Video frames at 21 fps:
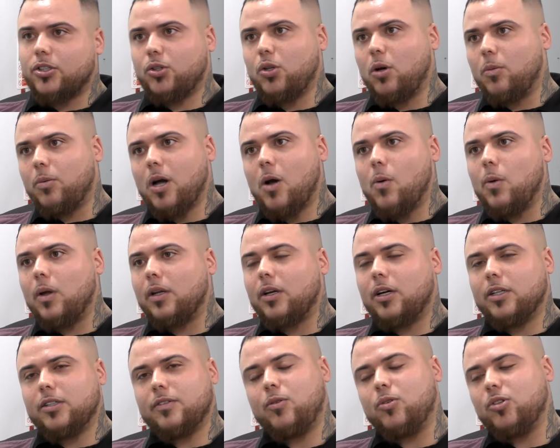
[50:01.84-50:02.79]
to stop
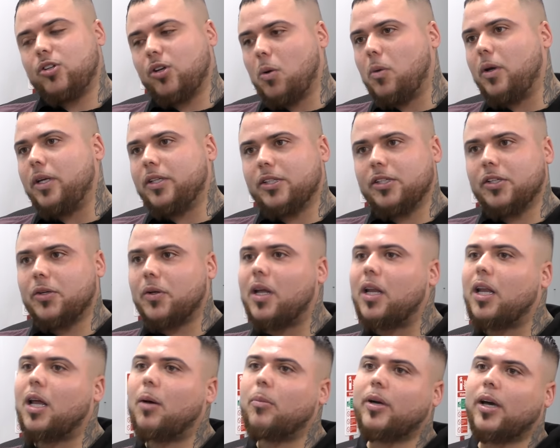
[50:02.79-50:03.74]
going. I was fortunate, you know it's
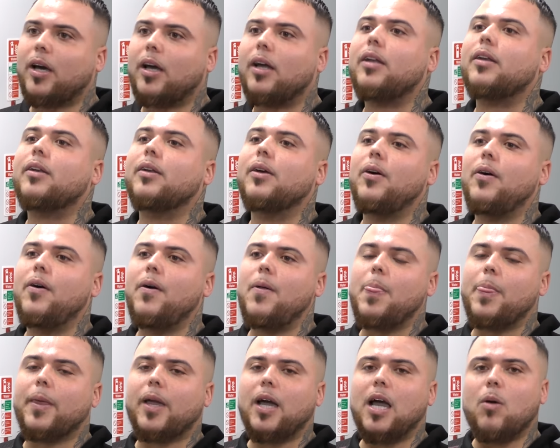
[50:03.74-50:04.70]
gonna end up going
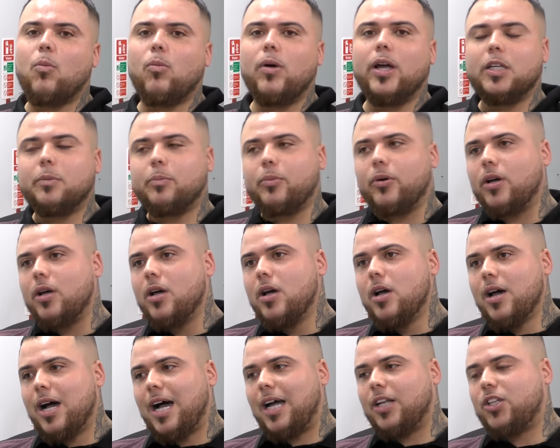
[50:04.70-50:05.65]
going west. But
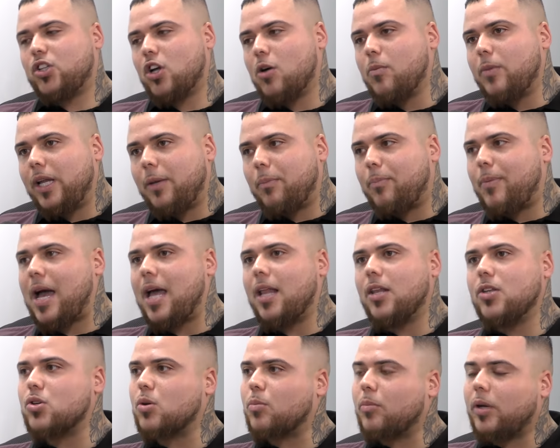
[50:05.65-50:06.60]
I had so many
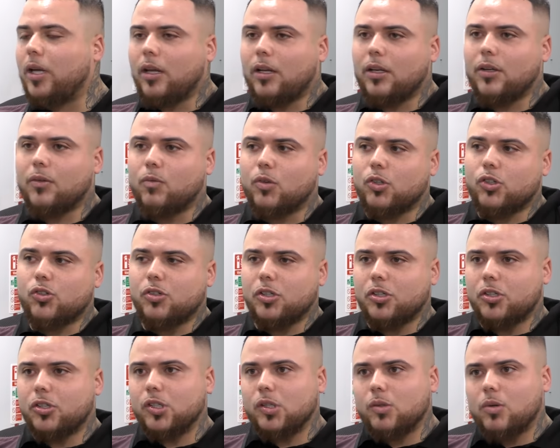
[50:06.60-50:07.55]
bans on me and
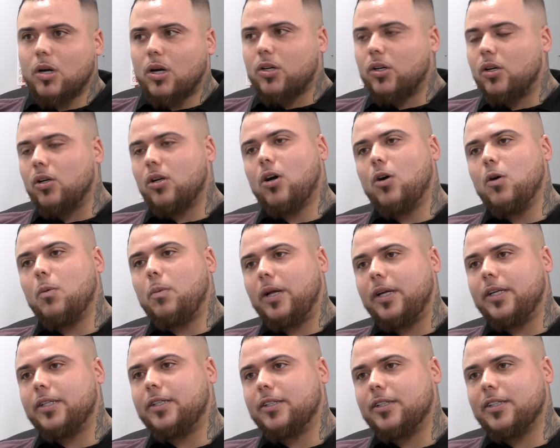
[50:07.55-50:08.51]
restrictions where I couldn't go
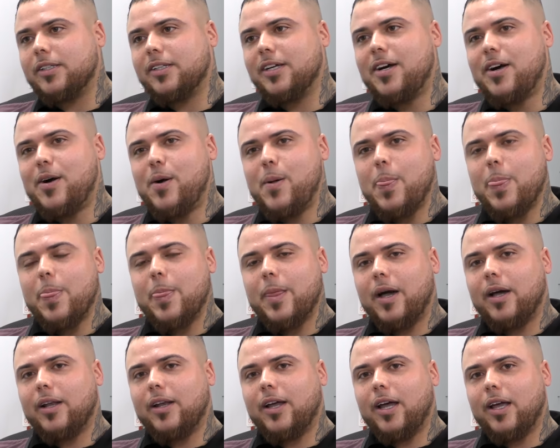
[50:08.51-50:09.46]
places. Yeah.
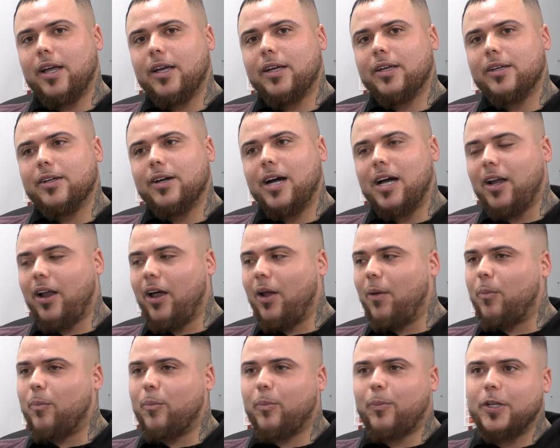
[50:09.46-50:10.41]
That like I
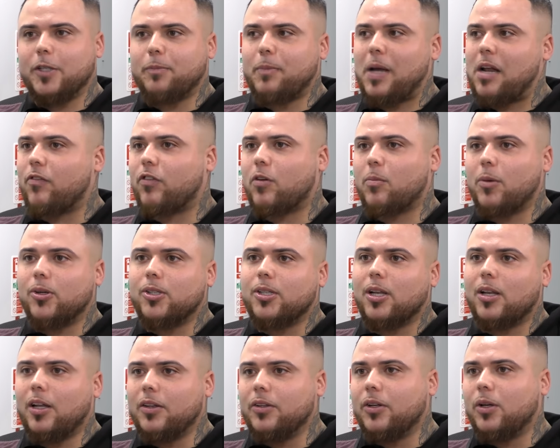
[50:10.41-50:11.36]
like was banned from
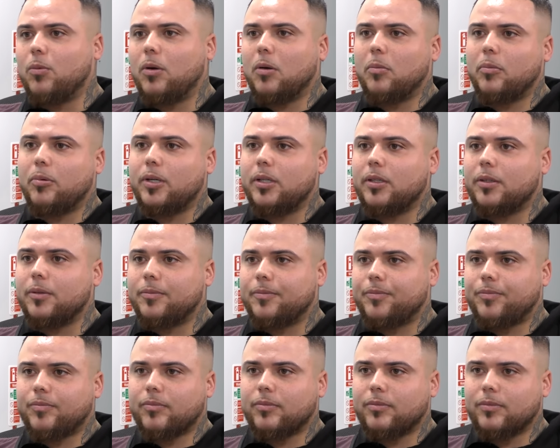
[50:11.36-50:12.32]
most of London at one point.
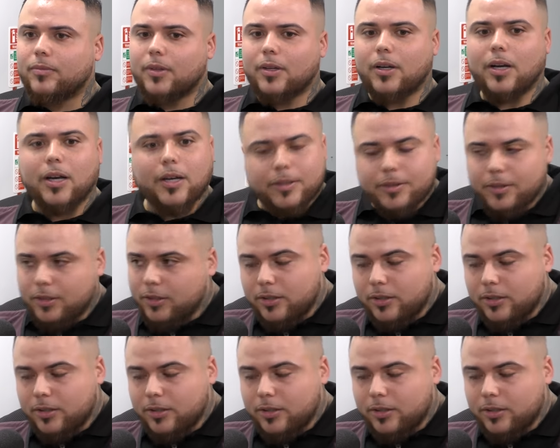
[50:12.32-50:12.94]
uh,